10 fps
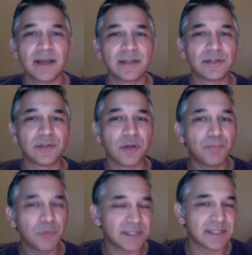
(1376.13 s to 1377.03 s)
So don't
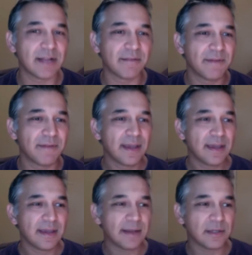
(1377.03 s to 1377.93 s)
put yourself
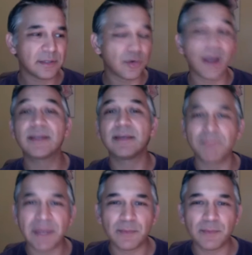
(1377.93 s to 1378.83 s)
trying to
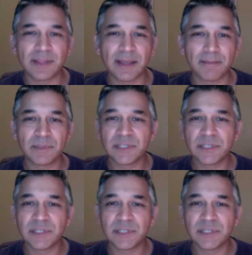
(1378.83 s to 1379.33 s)
compete with them.